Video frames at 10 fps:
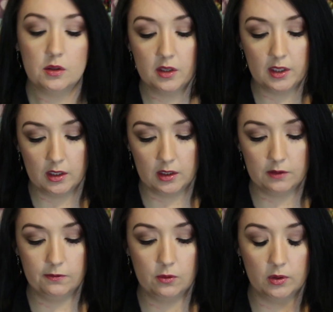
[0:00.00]

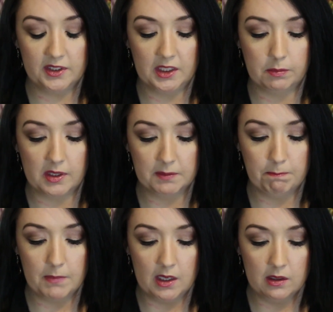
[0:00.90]
Then for Cicaplast
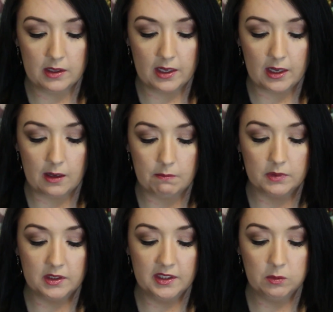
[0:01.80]
Main,
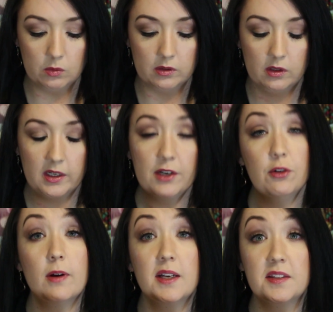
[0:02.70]
this one,
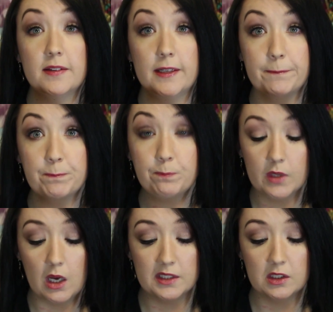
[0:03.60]
interestingly,
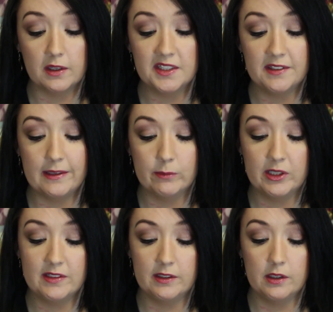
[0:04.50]
has
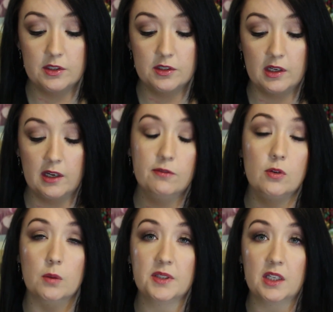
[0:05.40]
niacinamide in it at
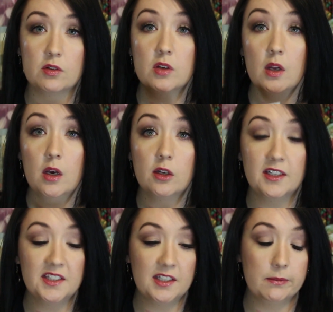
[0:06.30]
4%.
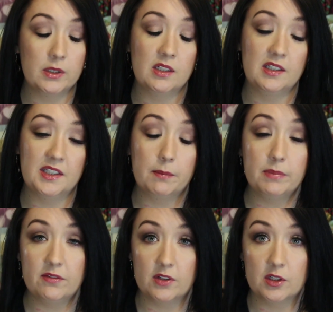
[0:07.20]
Niacinamide is a
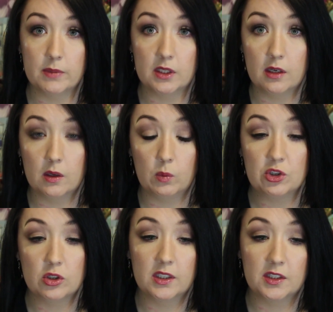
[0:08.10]
B vitamin
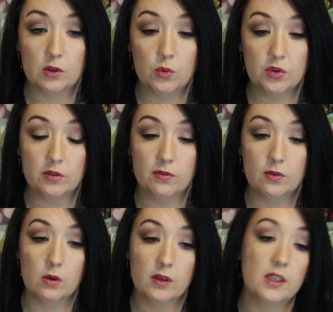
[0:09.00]
which is noted
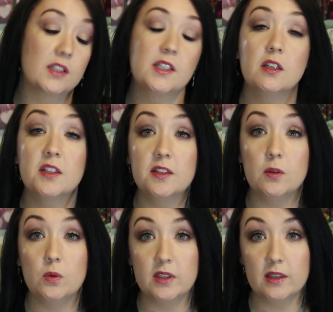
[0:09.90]
for its
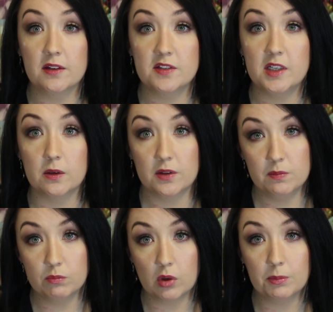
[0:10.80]
soothing
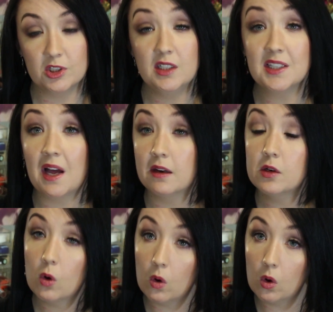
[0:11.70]
anti-irritant properties
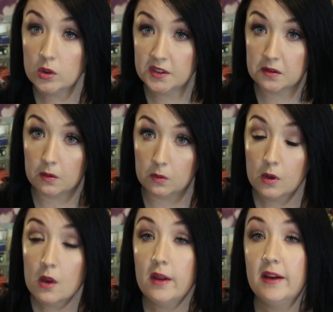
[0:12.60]
and
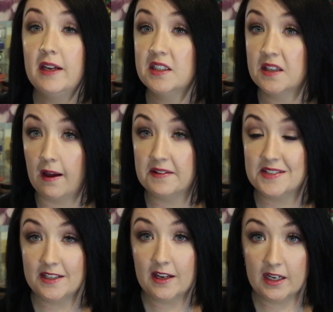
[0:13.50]
also its
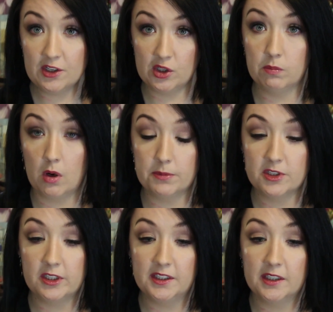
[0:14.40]
anti-aging
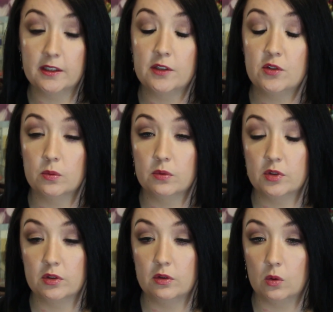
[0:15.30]
properties. And I don't
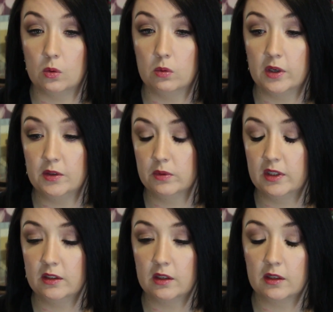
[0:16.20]

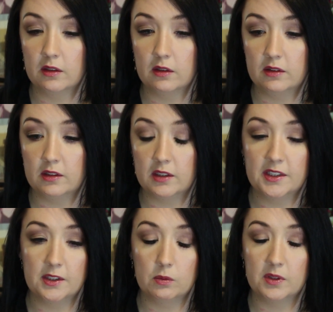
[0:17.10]
think that
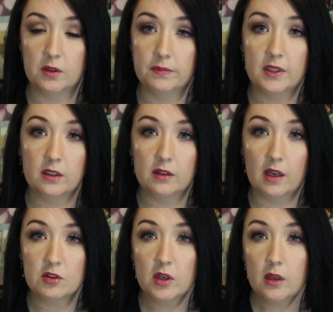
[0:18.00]
this was something
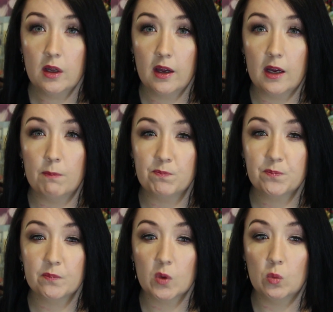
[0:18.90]
that
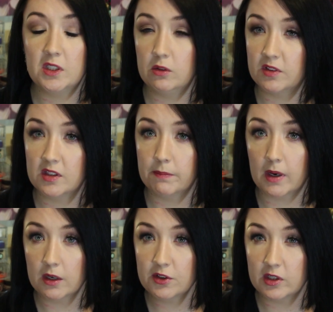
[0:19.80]
was used in the
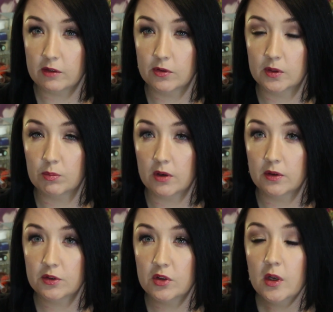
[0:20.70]
marketing for the
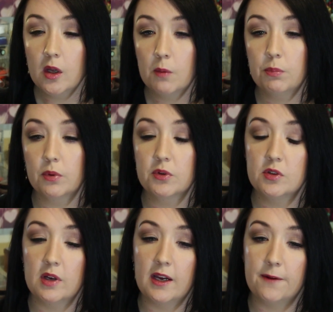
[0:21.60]
product, but